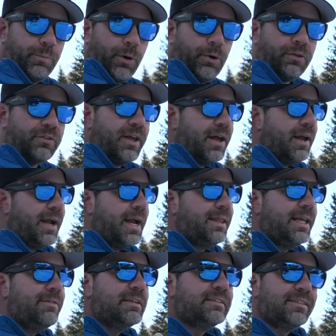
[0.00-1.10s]
poles, and
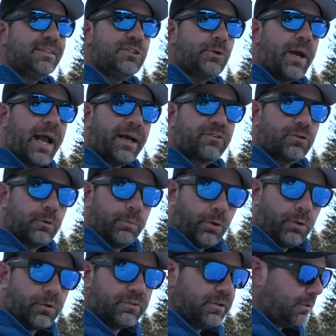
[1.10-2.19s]
they even send you extra
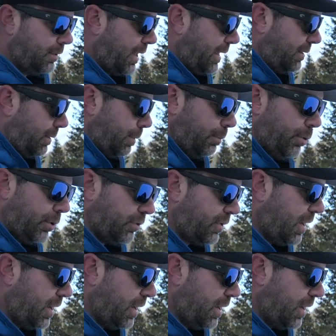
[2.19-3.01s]
poles, like zipper poles,